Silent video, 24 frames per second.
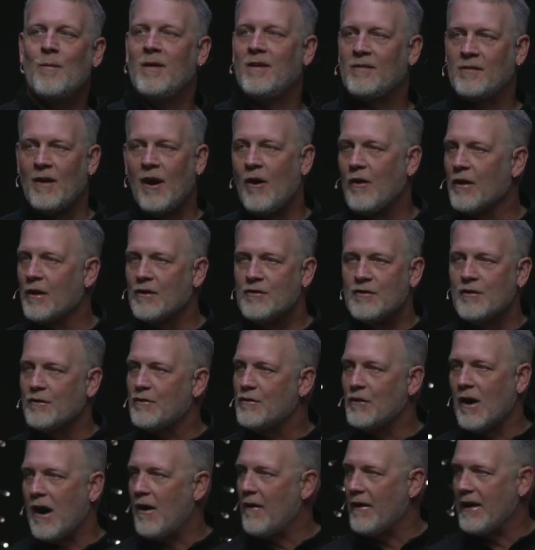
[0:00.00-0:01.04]
As long as you're
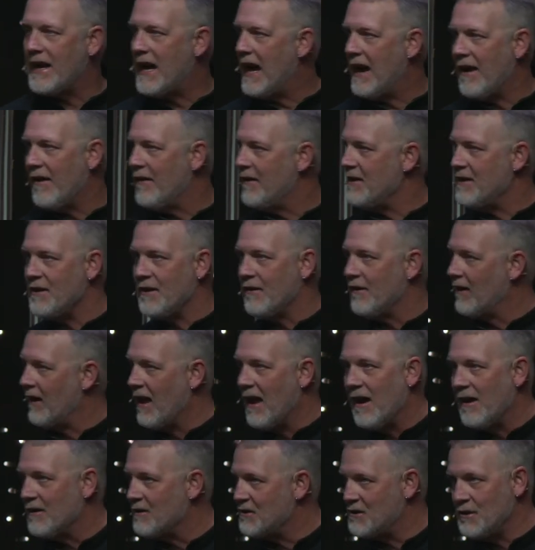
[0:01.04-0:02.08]
drawing air into your
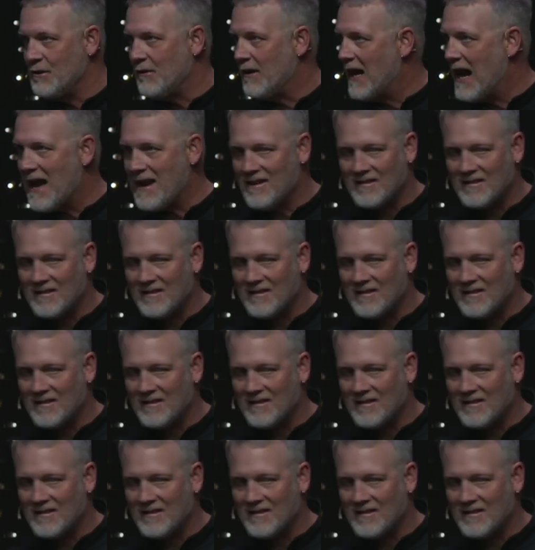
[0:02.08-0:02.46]
lungs, you got a